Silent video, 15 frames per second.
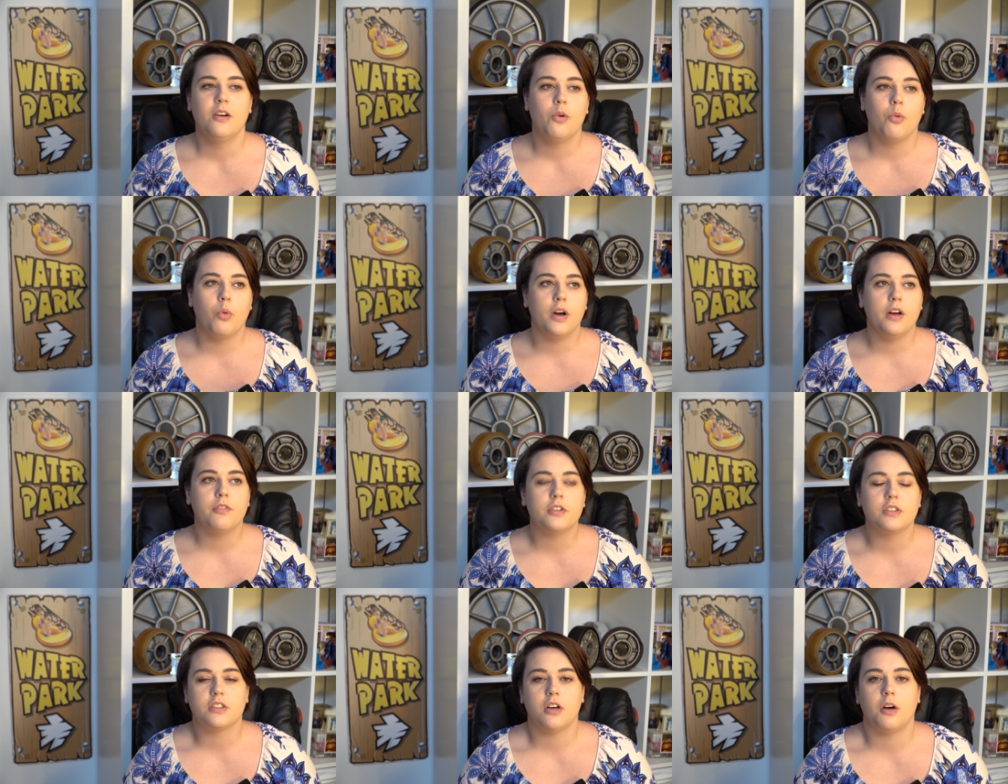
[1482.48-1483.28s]

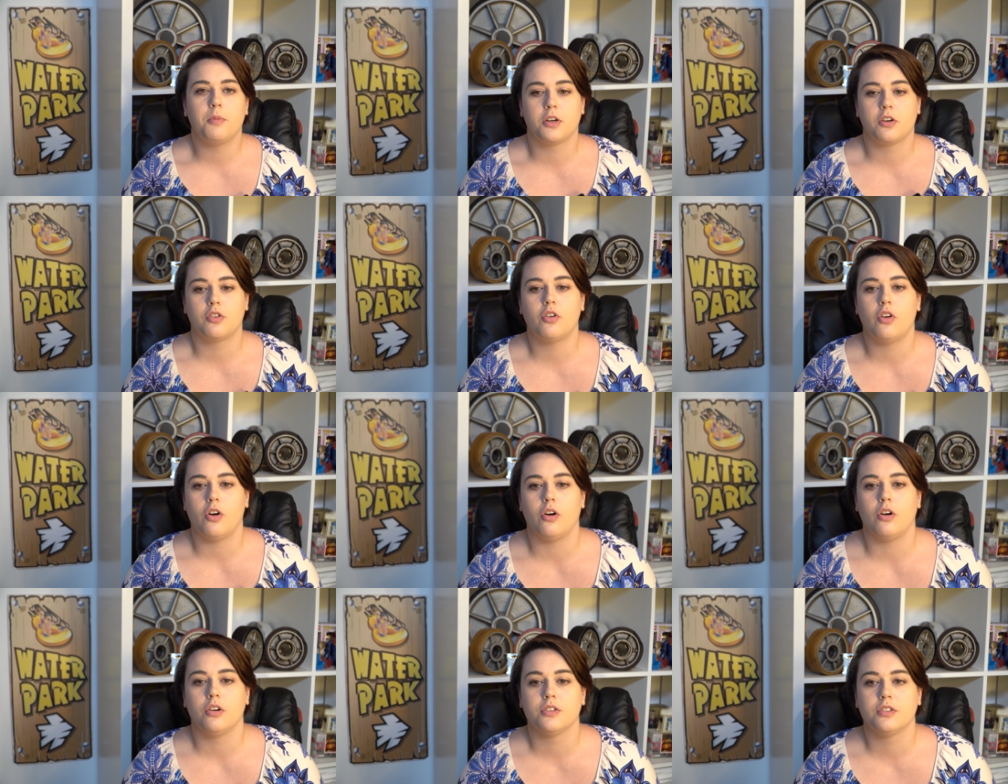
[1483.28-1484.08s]
Whatever's come
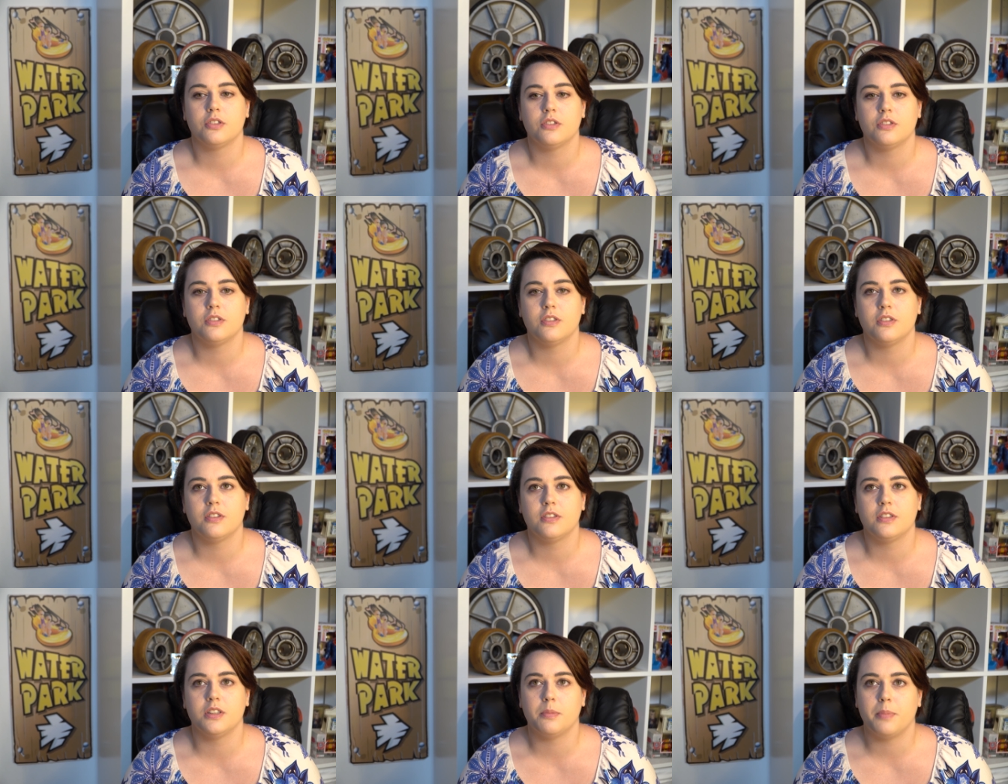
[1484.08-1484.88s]
across
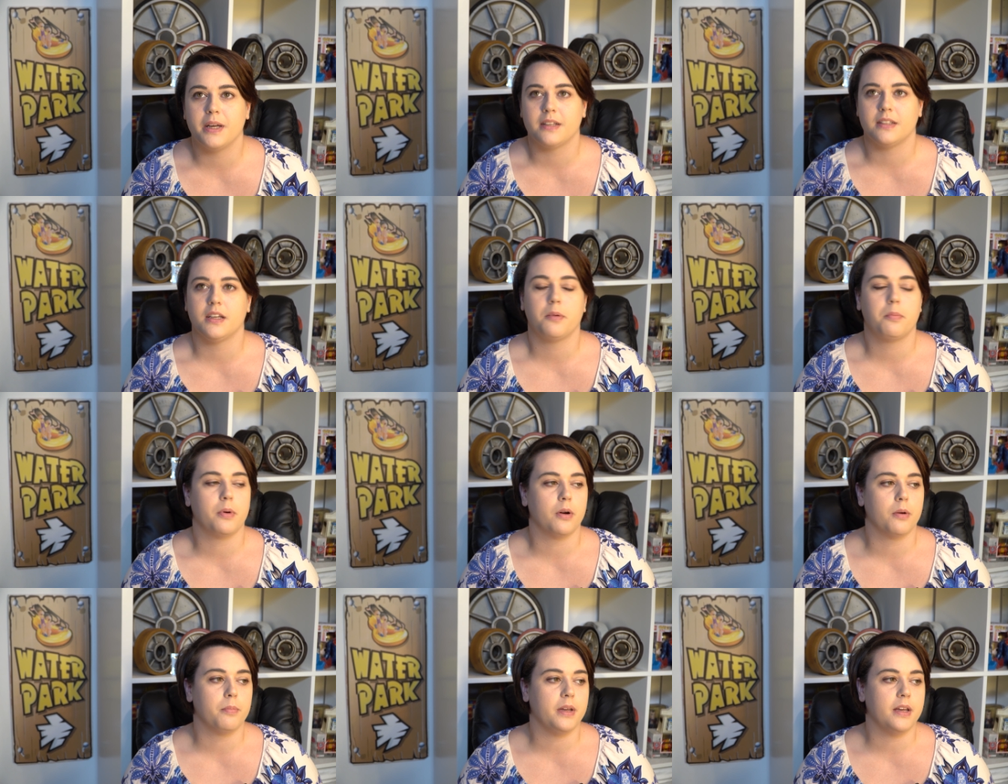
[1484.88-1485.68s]
to the Big
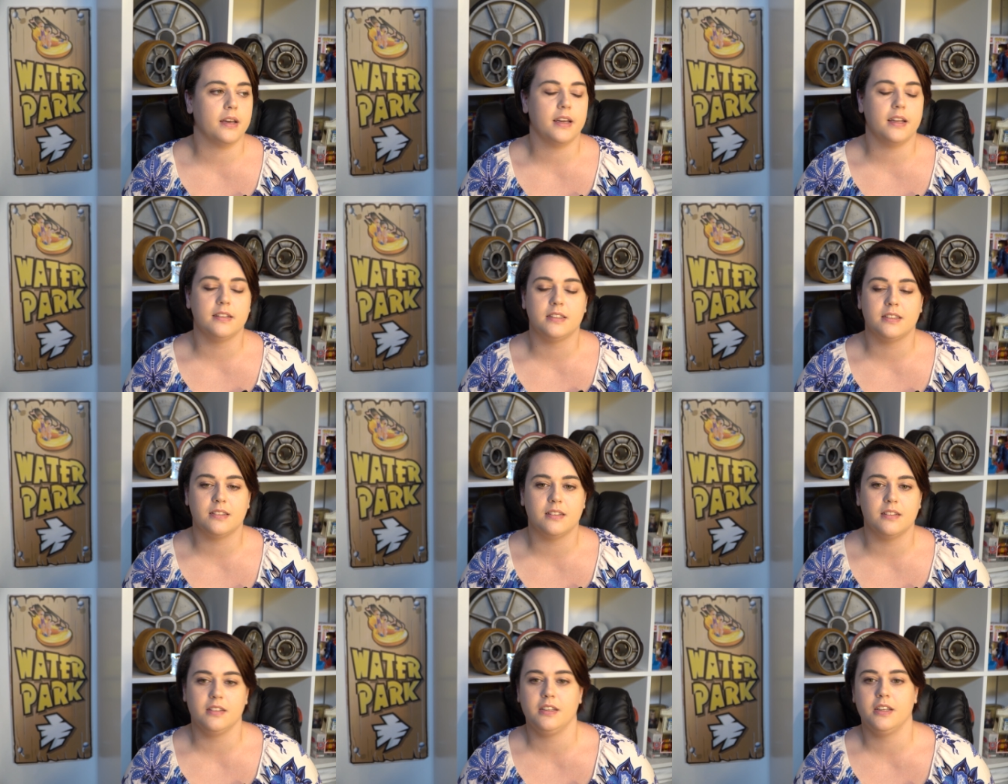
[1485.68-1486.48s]
Dipper, be it
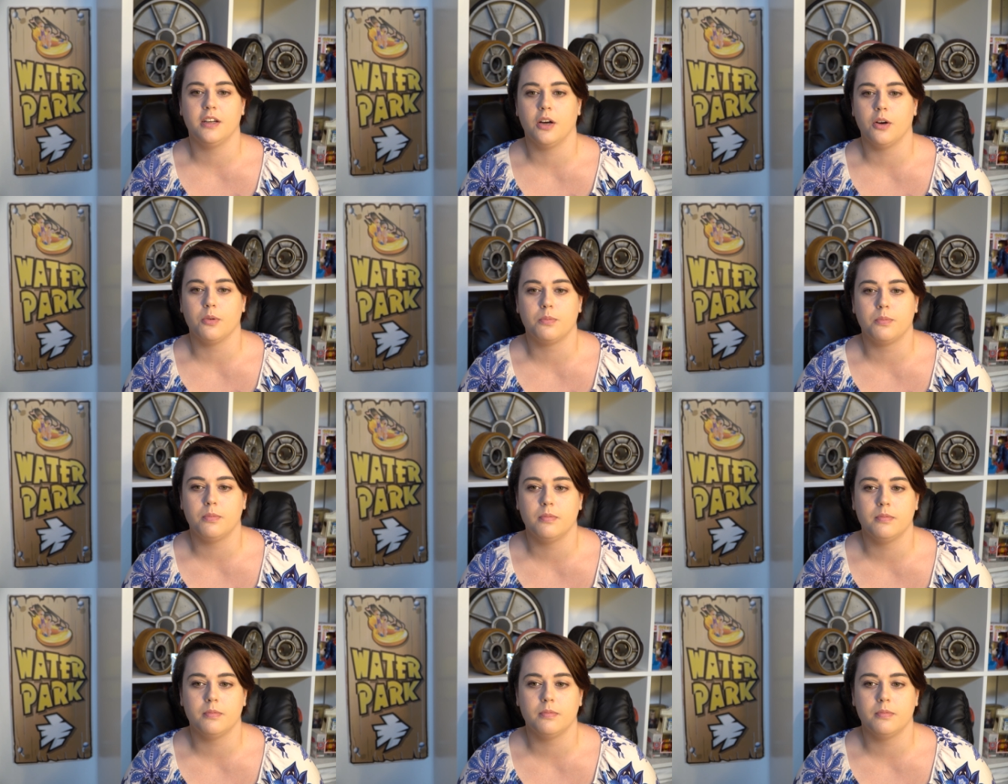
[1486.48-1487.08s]
you know,